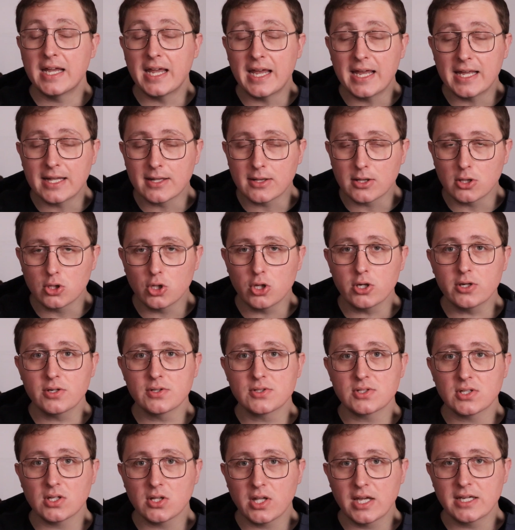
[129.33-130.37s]
it
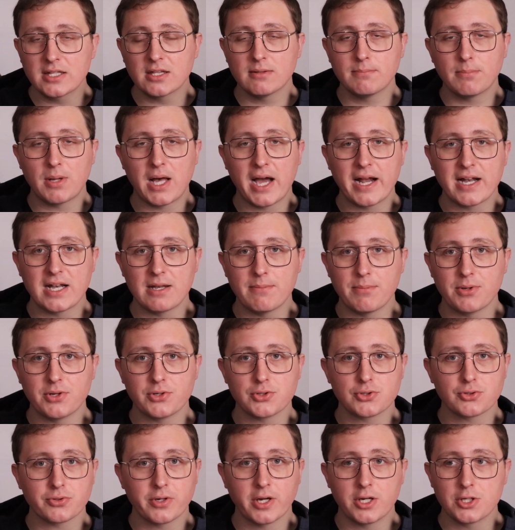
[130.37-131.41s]
looks like the Biden
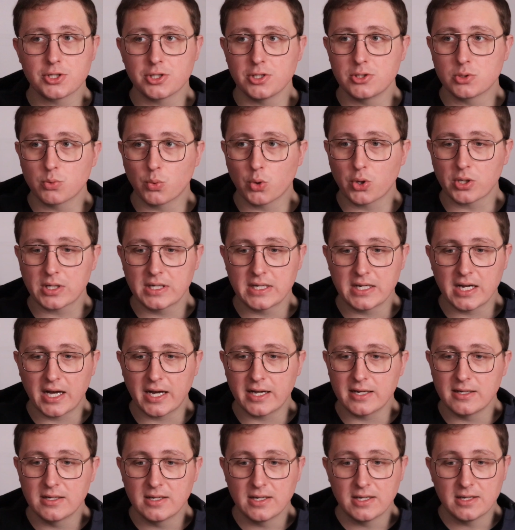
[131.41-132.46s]
administration's working
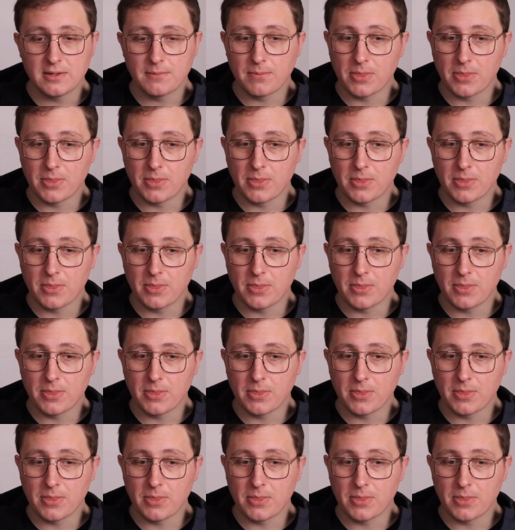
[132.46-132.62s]
on